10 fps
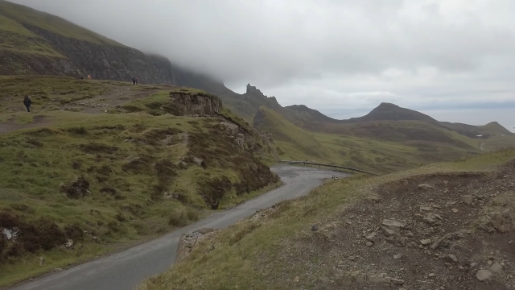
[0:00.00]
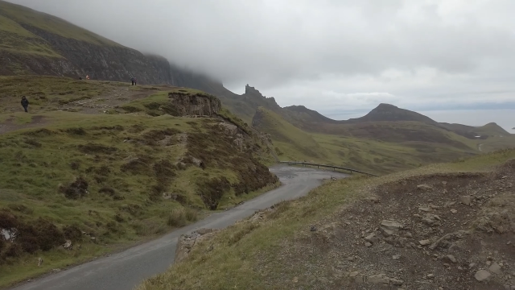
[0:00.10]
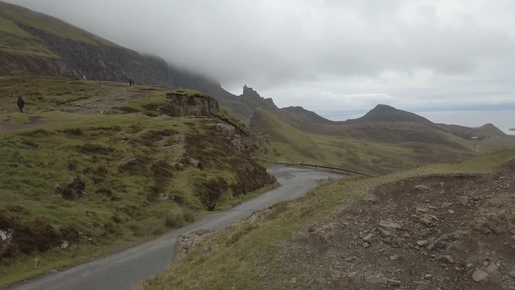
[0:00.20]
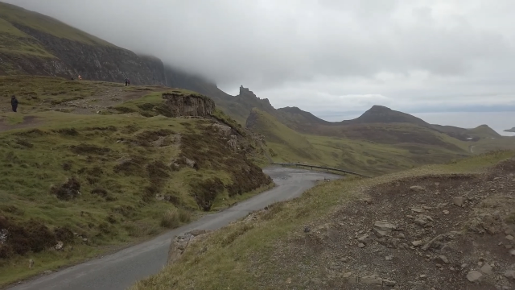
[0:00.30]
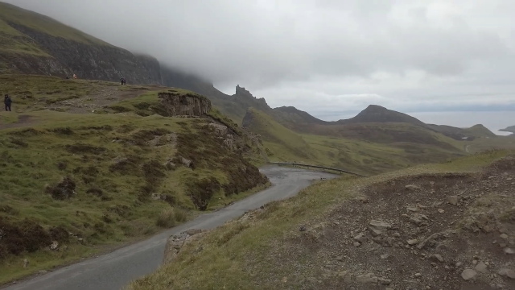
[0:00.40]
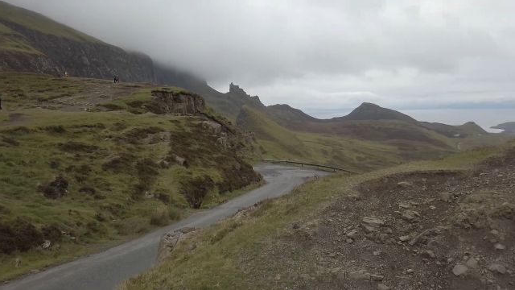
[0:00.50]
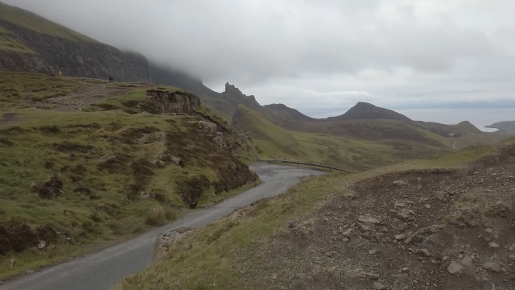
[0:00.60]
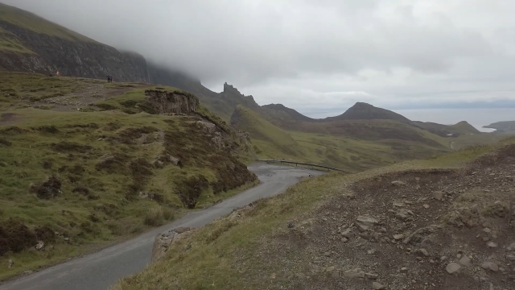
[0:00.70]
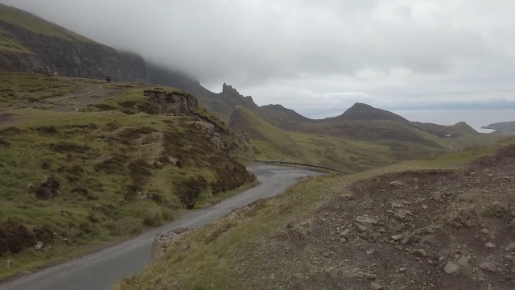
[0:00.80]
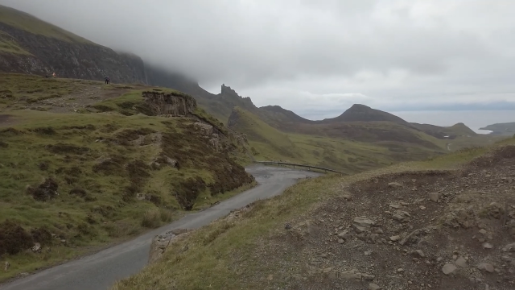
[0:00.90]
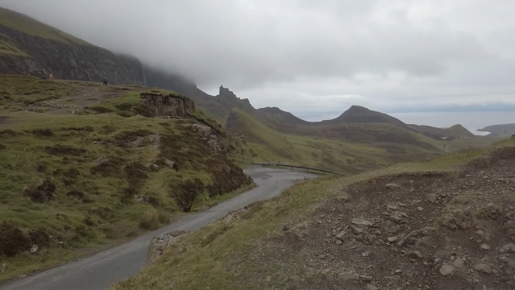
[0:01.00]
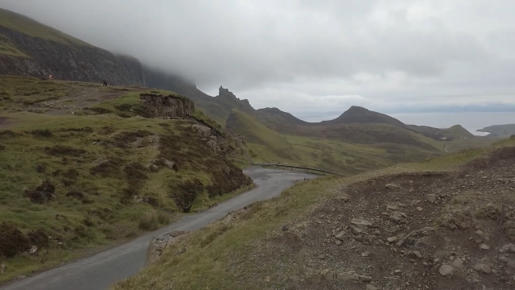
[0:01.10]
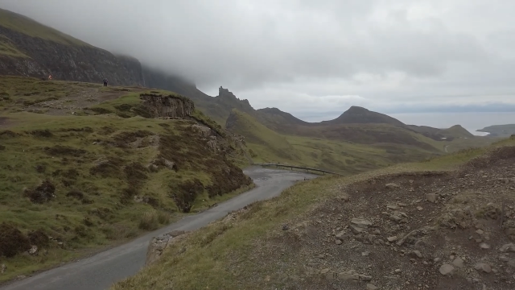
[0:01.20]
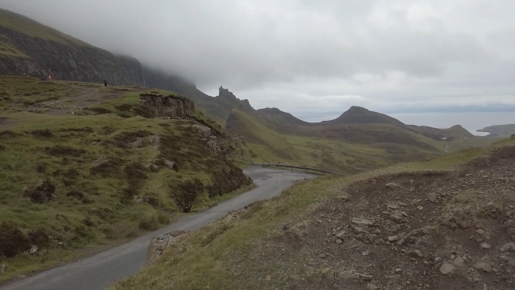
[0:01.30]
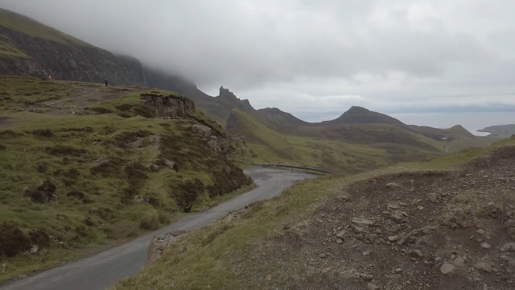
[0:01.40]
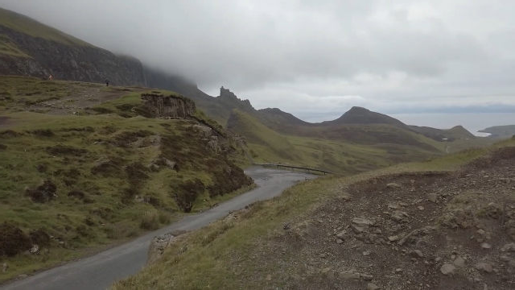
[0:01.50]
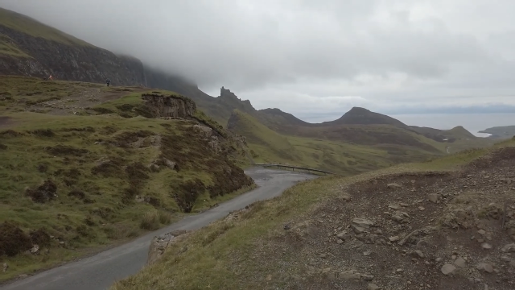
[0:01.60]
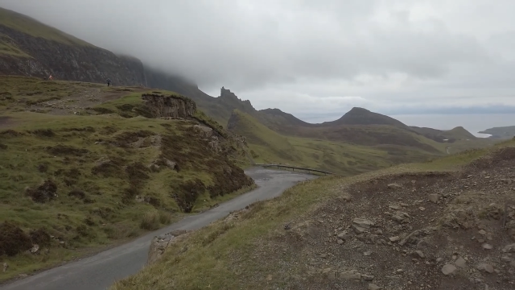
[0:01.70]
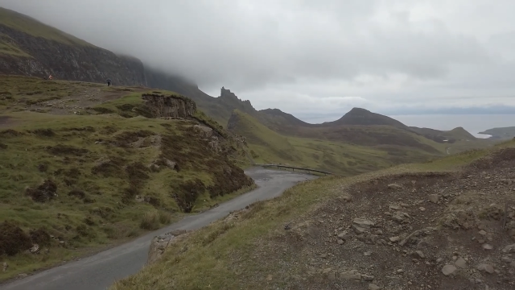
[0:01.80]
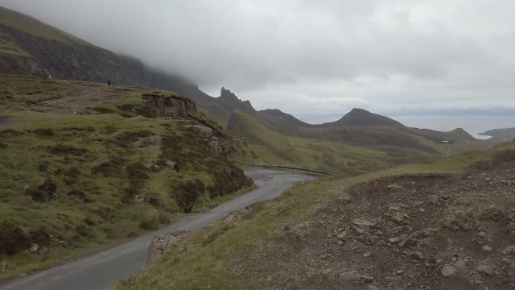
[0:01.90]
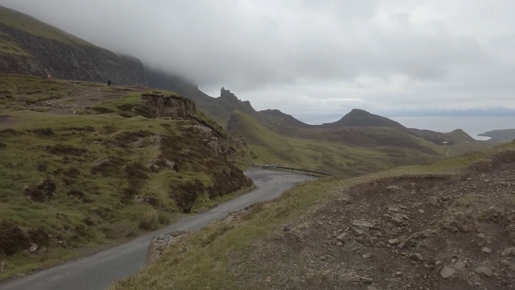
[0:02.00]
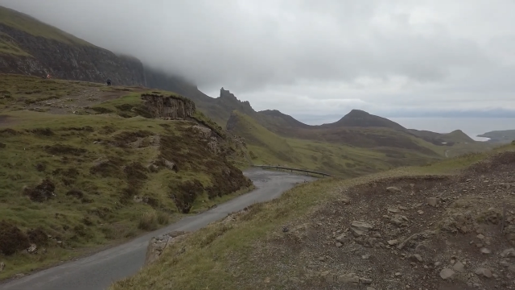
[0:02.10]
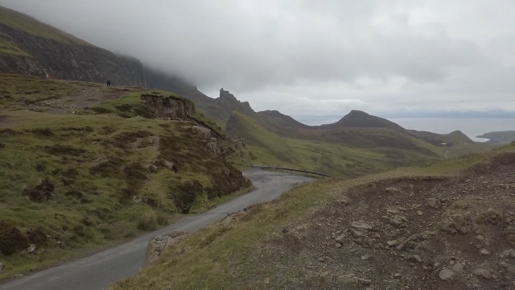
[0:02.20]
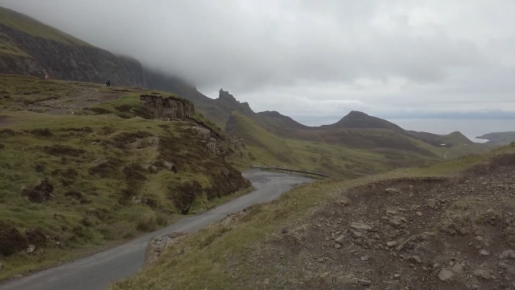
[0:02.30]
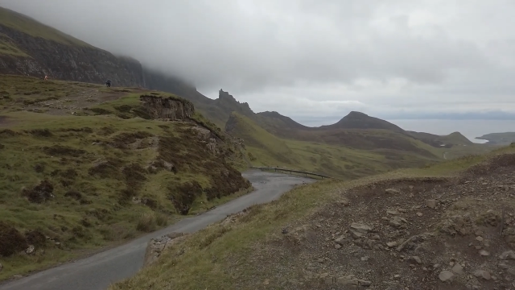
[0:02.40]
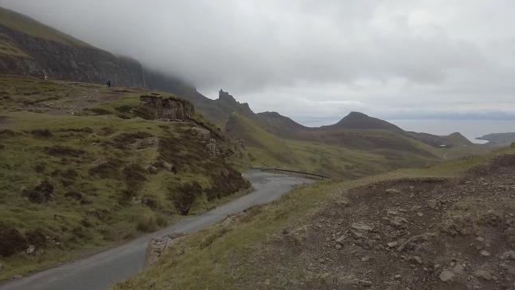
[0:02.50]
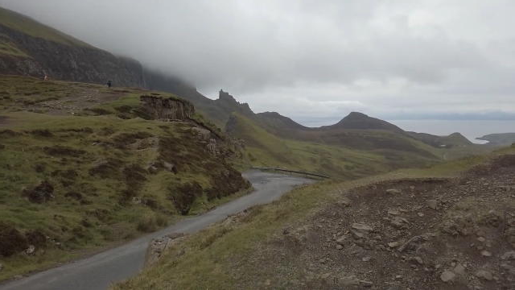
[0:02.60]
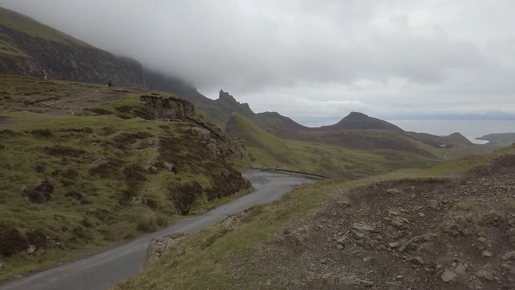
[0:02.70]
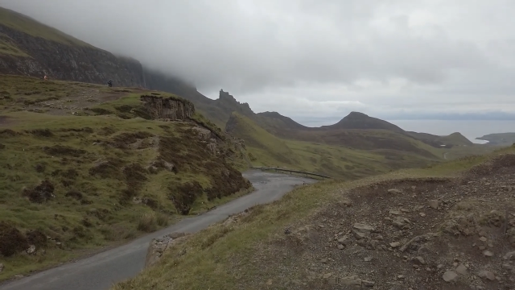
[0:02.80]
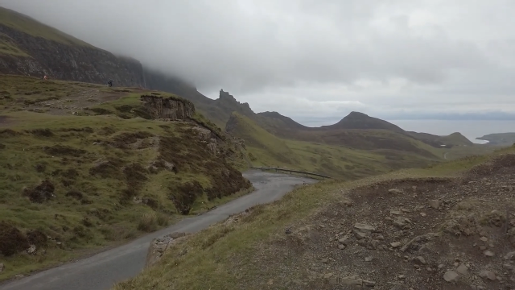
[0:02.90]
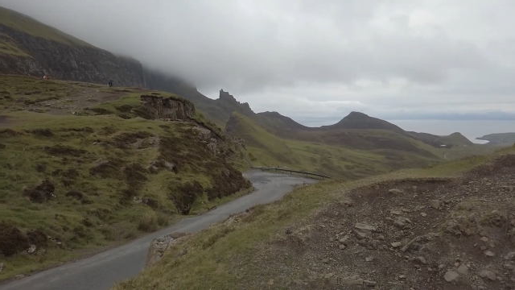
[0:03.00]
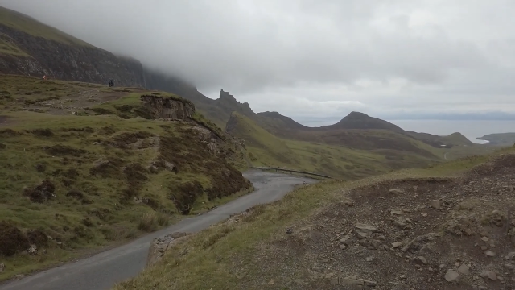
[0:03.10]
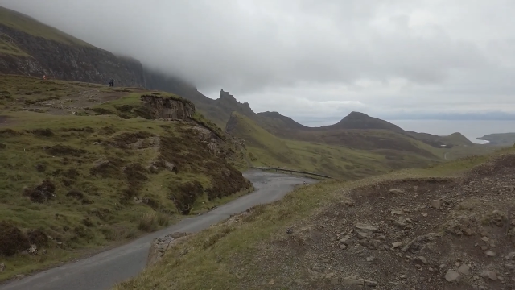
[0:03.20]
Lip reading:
No face is visible, so there are no lips to read.